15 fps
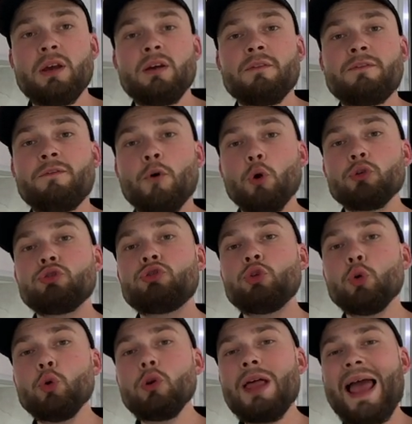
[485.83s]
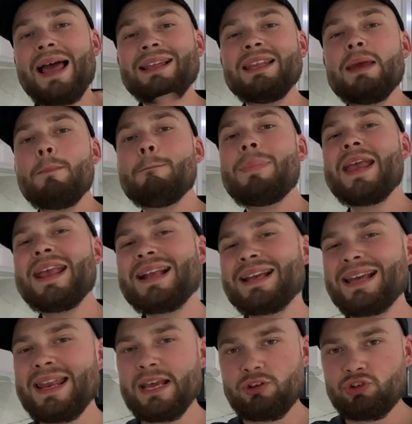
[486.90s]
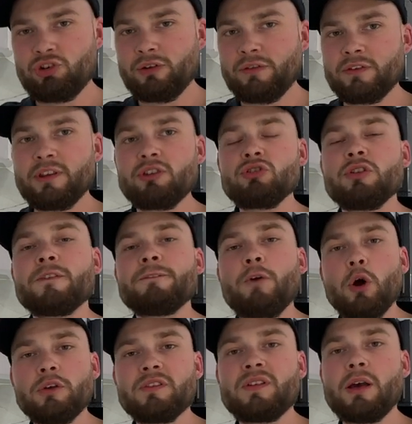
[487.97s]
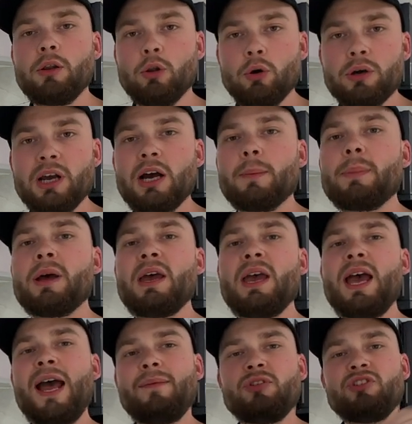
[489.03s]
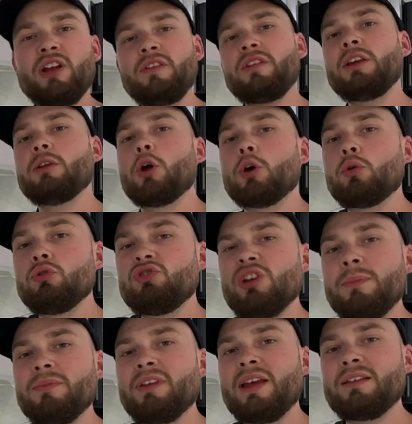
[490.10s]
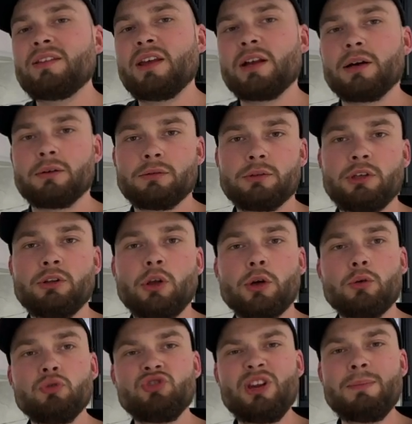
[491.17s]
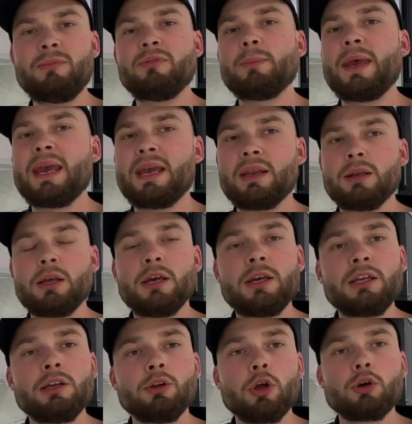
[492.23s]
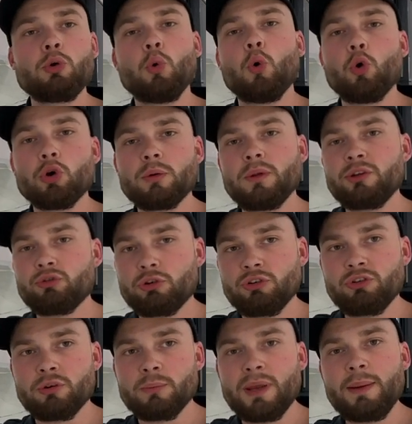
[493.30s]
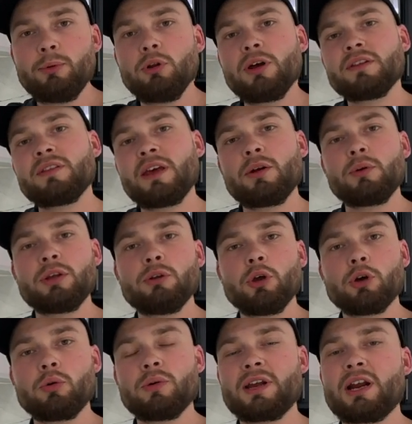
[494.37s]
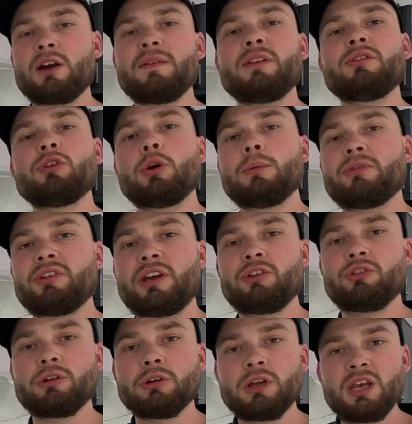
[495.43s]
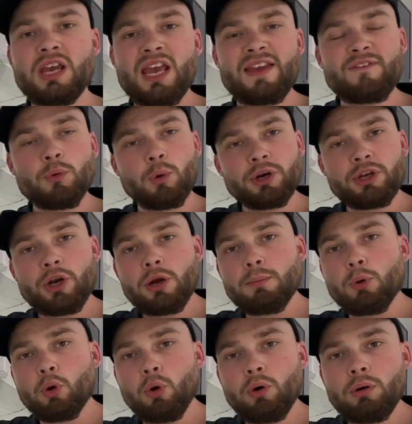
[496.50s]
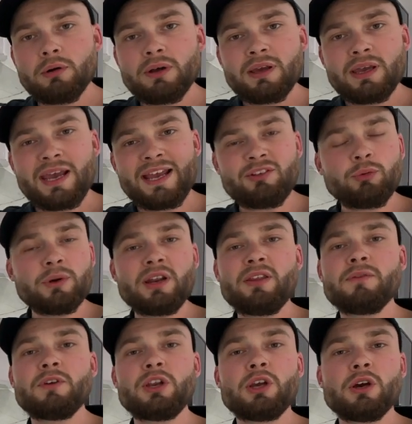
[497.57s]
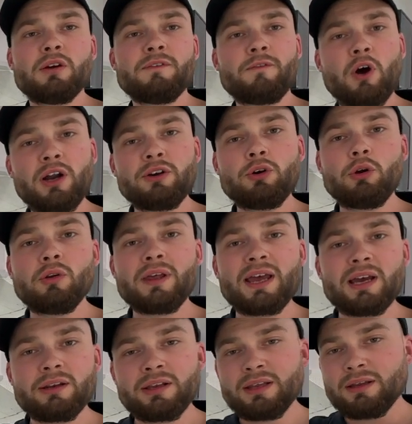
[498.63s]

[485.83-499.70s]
For dual LNB connections, such as Foxtel hookup, have a chat to your local Jim's antenna, your local Jim's man, your local auto electrician, people like that, or your local caravan service agent. If you want to know more, head to another video, find it all out,